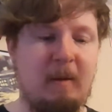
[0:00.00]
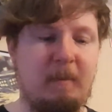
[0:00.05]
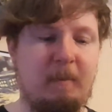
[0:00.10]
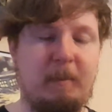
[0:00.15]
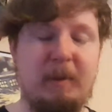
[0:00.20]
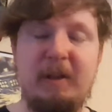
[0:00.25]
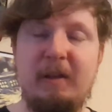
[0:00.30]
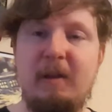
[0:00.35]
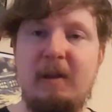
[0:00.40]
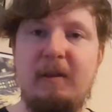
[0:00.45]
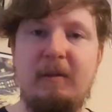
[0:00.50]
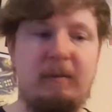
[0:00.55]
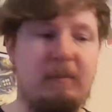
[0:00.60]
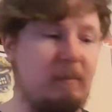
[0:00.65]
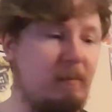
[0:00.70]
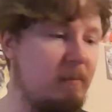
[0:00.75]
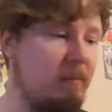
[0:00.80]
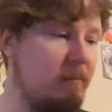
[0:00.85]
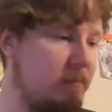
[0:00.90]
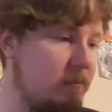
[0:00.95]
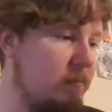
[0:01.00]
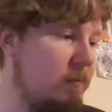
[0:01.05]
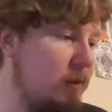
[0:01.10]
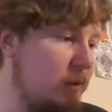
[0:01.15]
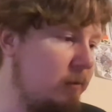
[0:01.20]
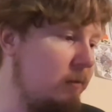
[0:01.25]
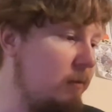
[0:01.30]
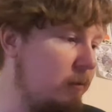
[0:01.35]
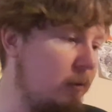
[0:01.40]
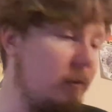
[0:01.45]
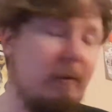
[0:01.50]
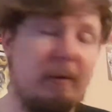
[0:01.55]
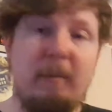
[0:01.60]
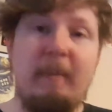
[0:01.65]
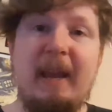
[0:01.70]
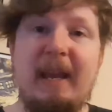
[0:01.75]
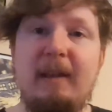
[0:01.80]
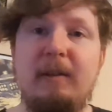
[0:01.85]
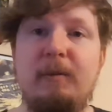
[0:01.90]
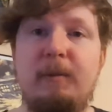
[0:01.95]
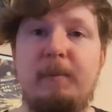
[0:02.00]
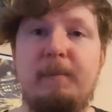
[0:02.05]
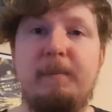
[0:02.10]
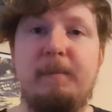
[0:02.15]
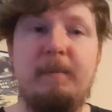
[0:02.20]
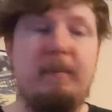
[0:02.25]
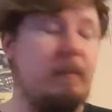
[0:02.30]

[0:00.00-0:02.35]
But you're making your